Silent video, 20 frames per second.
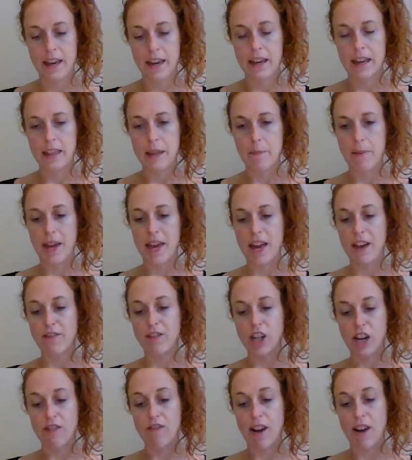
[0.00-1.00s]
The
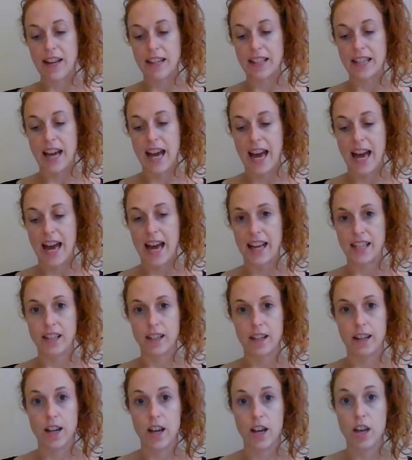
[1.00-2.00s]
BFG raised a hand.
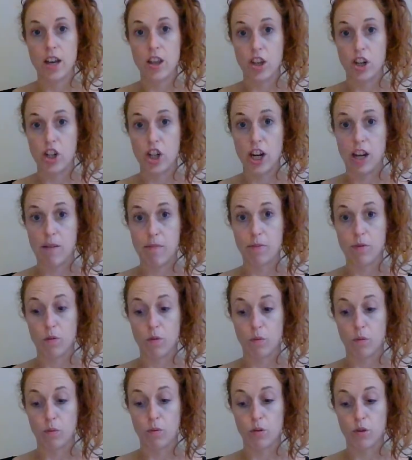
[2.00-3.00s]
The jeeps
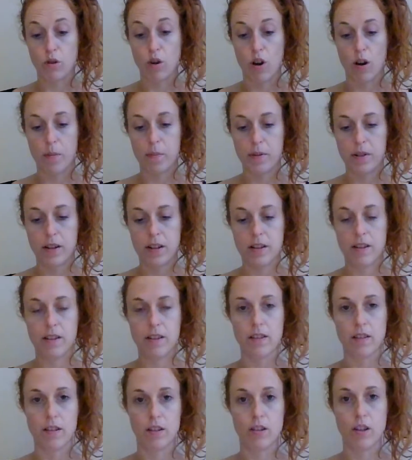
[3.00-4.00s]
all stopped.
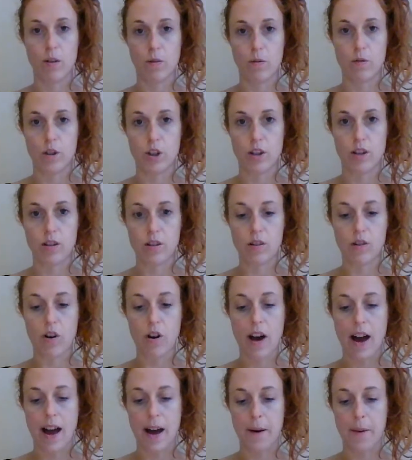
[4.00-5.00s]
Soldiers got
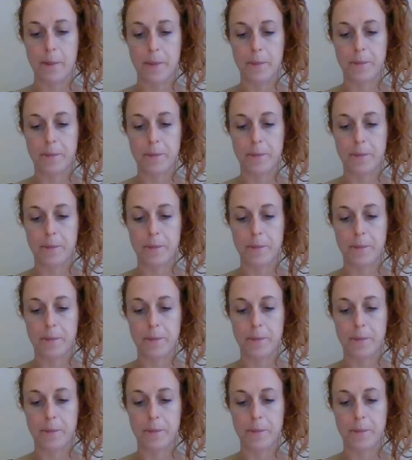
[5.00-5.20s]
out.